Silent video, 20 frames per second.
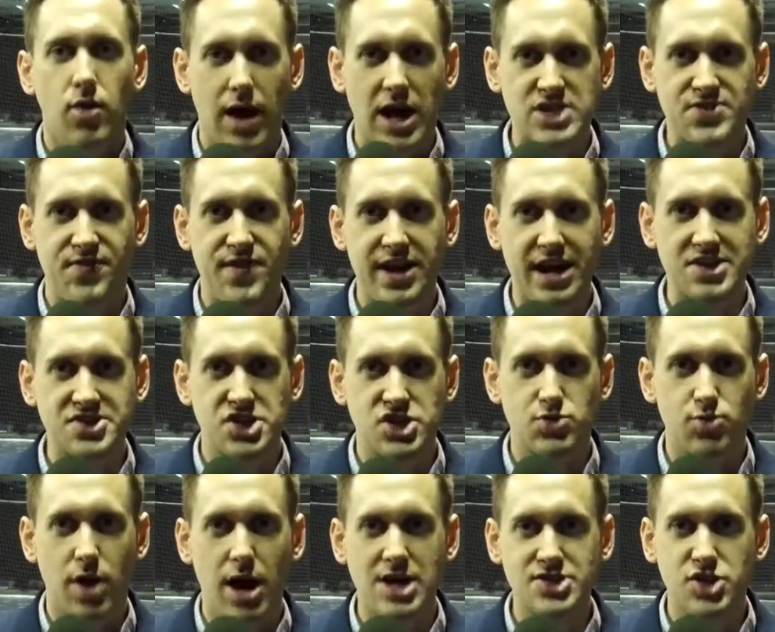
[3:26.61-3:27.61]
Las
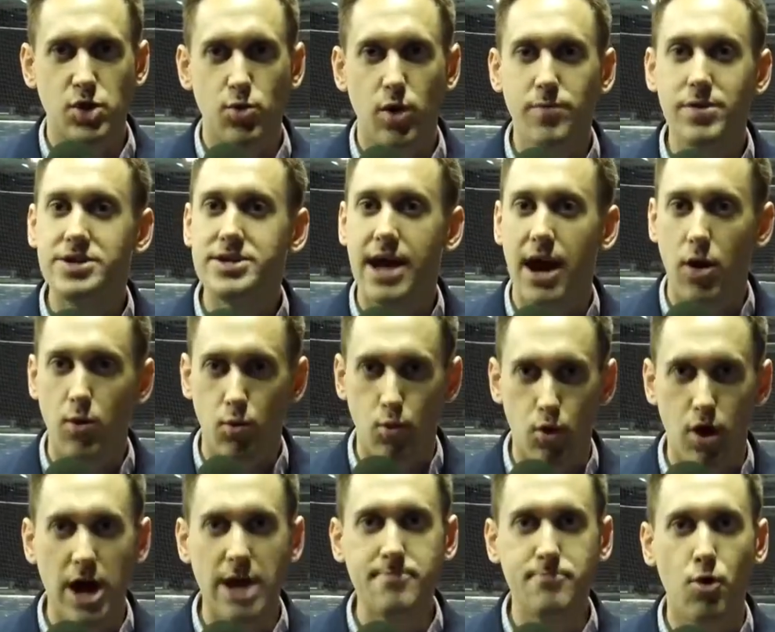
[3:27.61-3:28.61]
Vegas' roster will be down
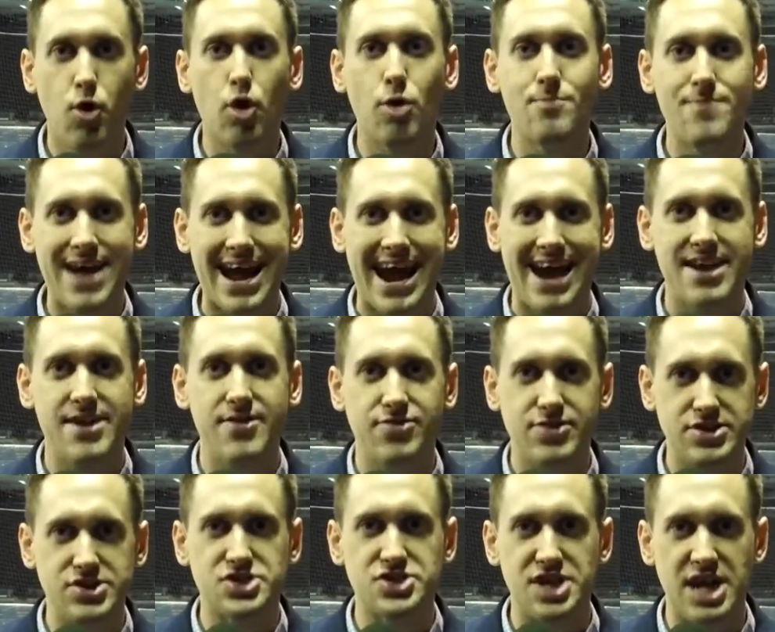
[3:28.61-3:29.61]
one more man
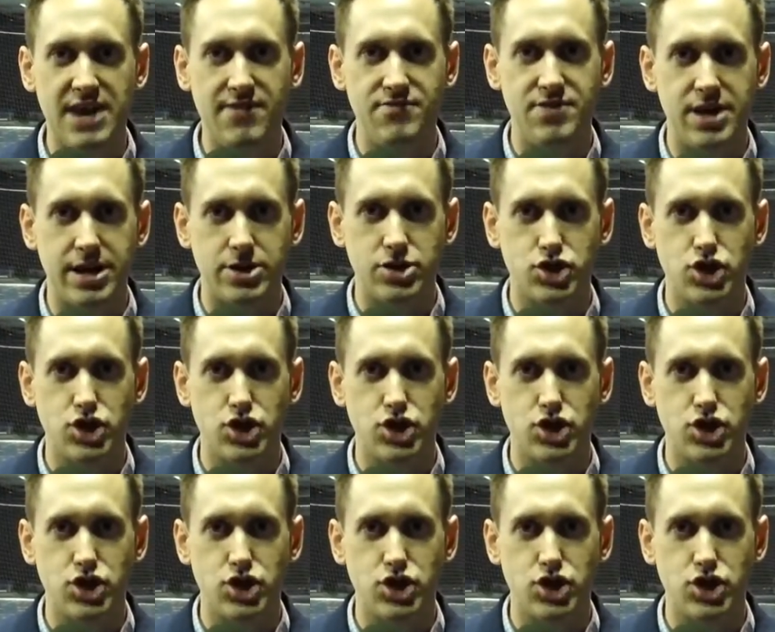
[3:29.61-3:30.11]
this evening.